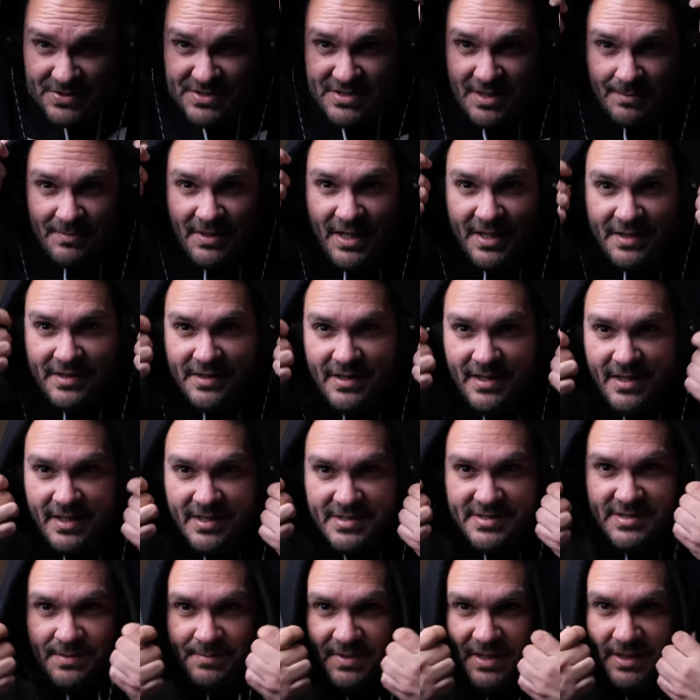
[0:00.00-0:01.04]
something like
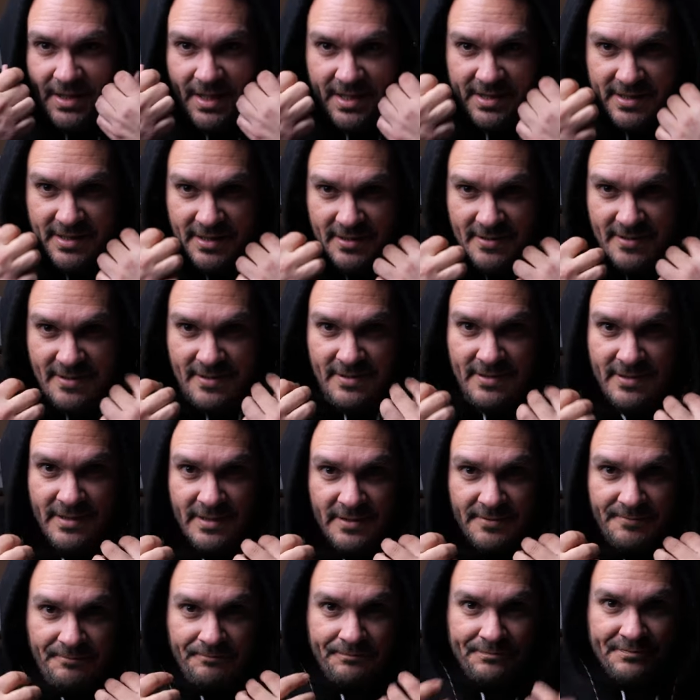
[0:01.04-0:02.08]
this and be like,
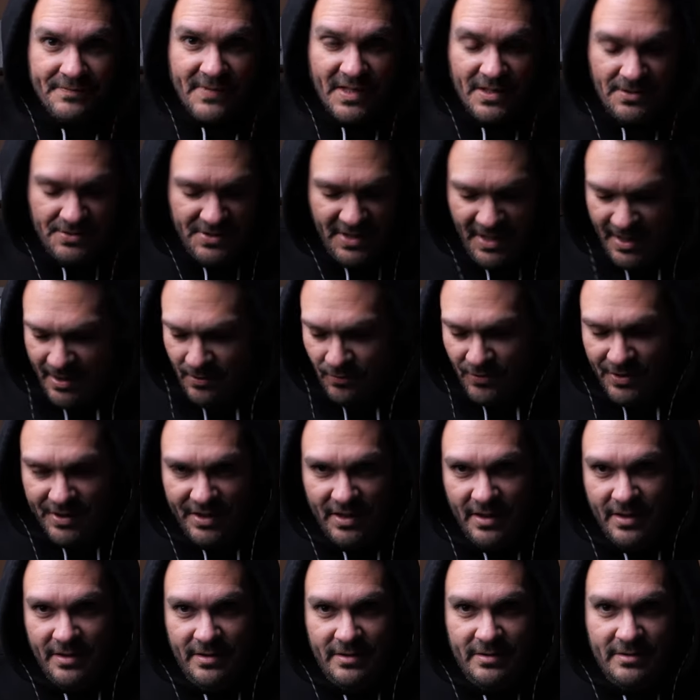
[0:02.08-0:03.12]
okay, we're
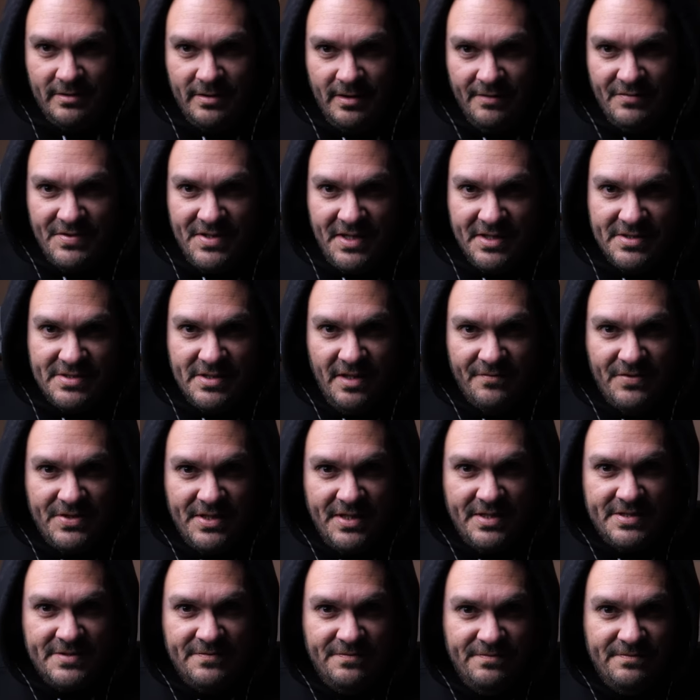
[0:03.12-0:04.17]
good.
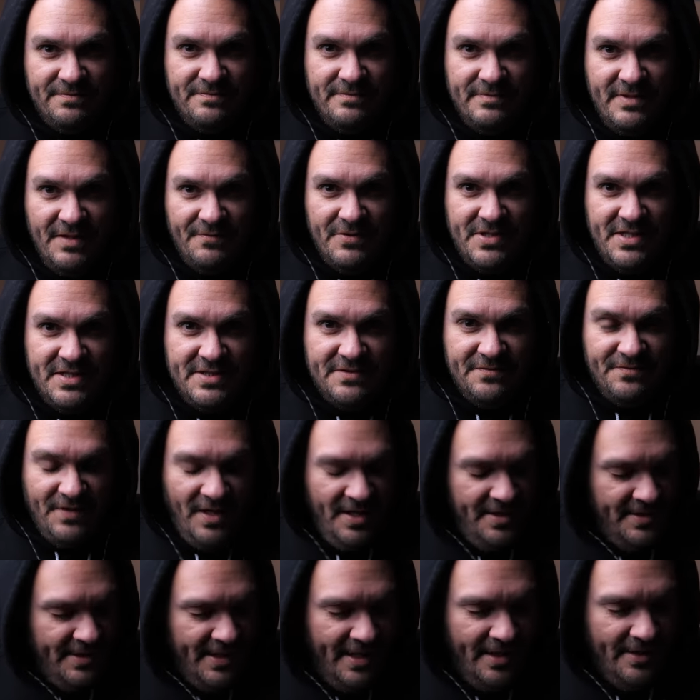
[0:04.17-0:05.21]
Everything's
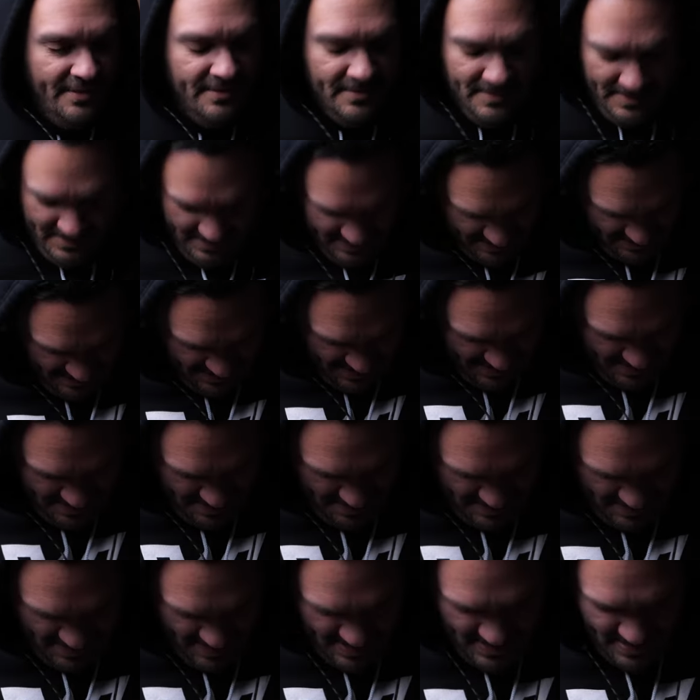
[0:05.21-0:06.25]
fine now, you
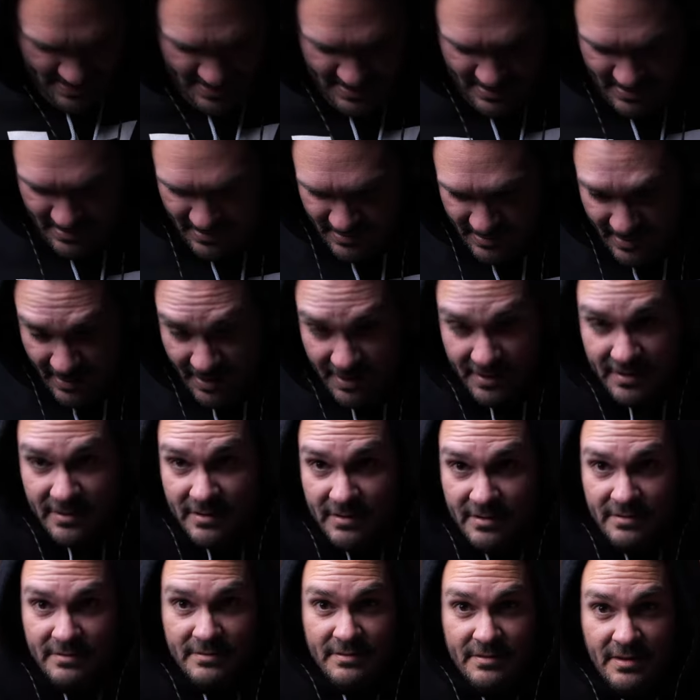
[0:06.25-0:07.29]
know? Like
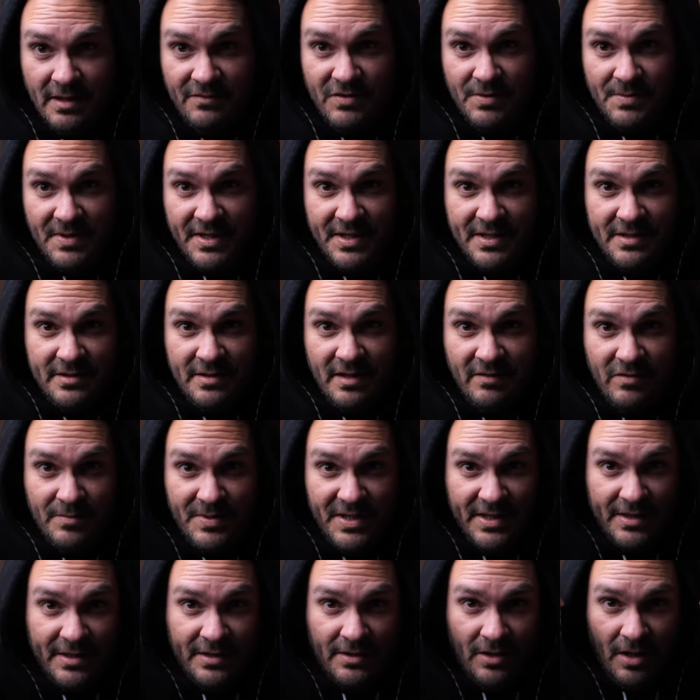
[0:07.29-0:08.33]
everybody
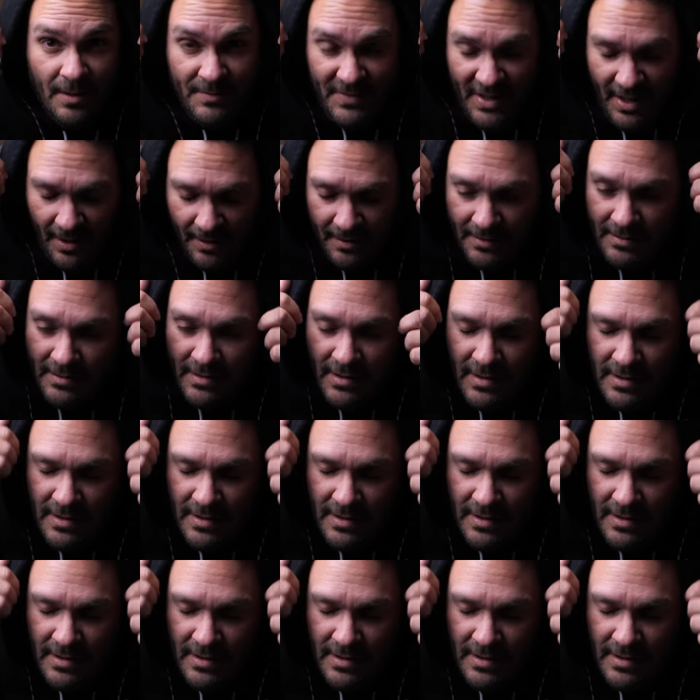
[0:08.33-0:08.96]
can calm down.